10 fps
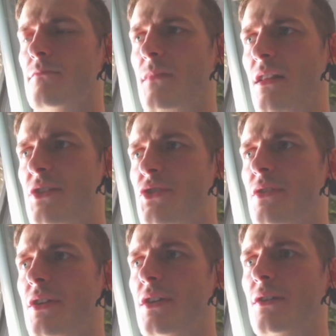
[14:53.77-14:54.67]

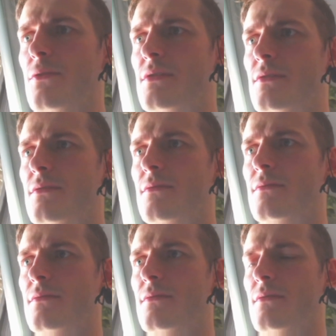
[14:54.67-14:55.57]
legendary heroes.
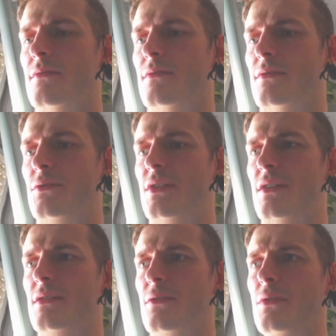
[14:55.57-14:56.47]
You
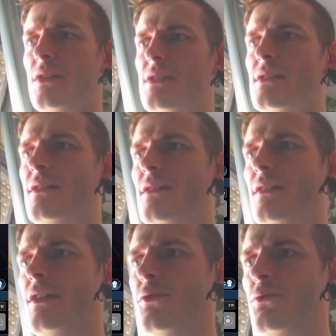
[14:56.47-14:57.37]
see, so it's
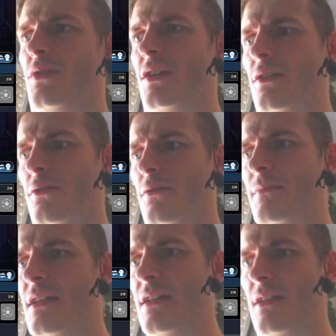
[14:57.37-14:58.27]
a unique hero,
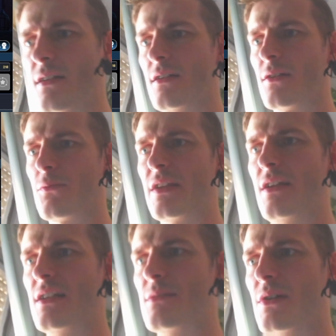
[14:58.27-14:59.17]
quite
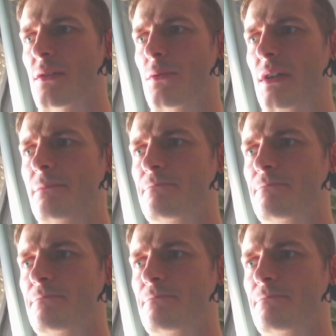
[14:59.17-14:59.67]
nice by the way,